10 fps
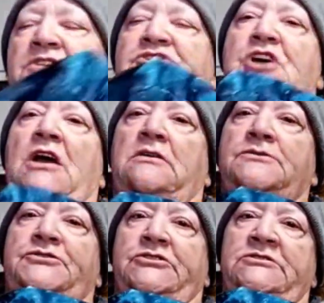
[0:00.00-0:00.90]
a
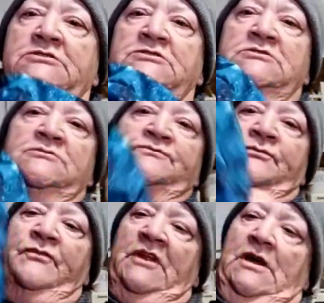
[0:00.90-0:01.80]
child's
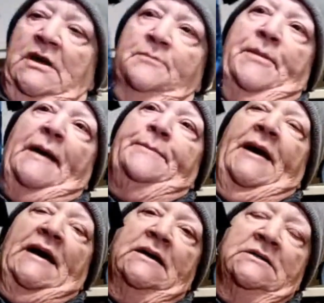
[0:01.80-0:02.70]
uh,
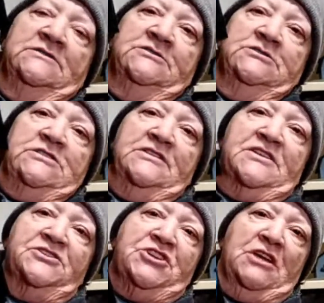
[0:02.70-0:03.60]
backpack. It's
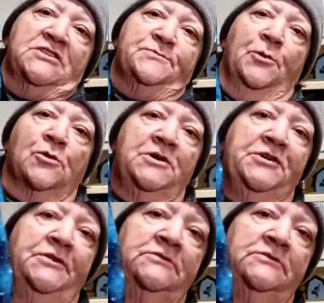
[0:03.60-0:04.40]
a Jansport